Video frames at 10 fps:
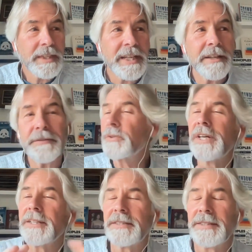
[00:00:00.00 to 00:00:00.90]
If you
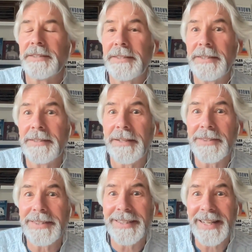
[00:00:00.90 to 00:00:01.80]
take 16,
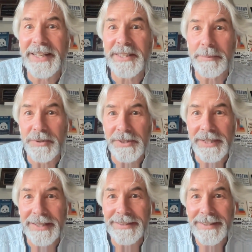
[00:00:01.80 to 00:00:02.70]
17,
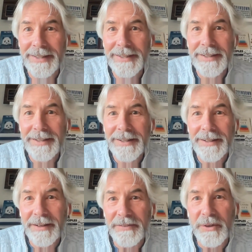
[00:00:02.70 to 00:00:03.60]
18%,
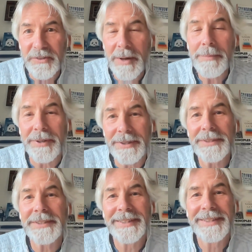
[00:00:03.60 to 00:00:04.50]
of those numbers,